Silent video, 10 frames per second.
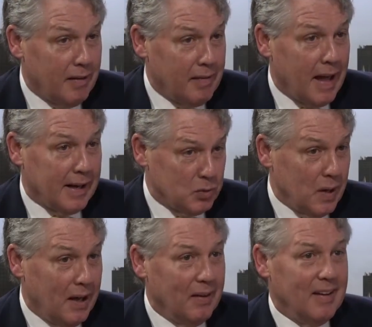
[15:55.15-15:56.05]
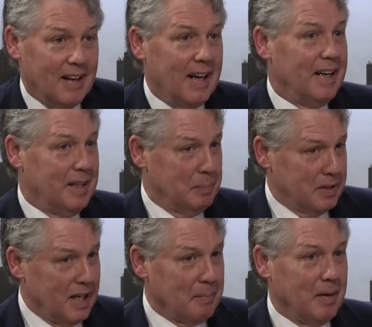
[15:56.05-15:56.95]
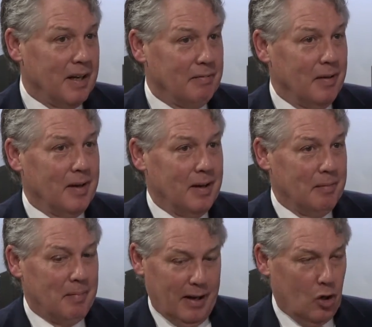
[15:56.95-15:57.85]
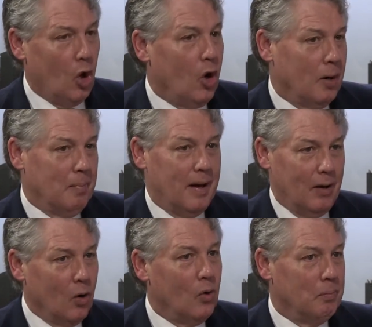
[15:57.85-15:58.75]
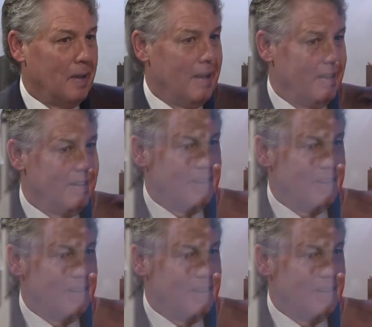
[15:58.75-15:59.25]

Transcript: in that as well. I need to protect my my car, my home, my